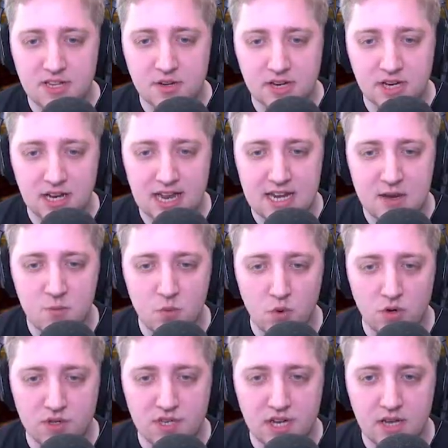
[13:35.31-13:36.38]
So I can land in
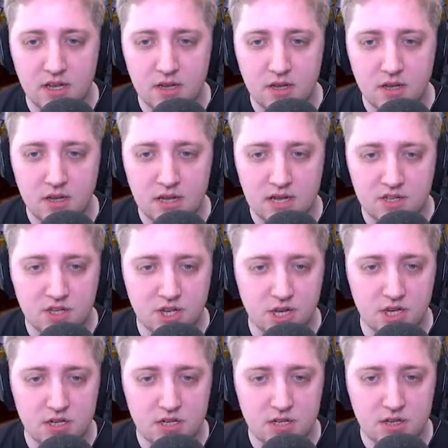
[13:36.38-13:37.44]
water. That's good.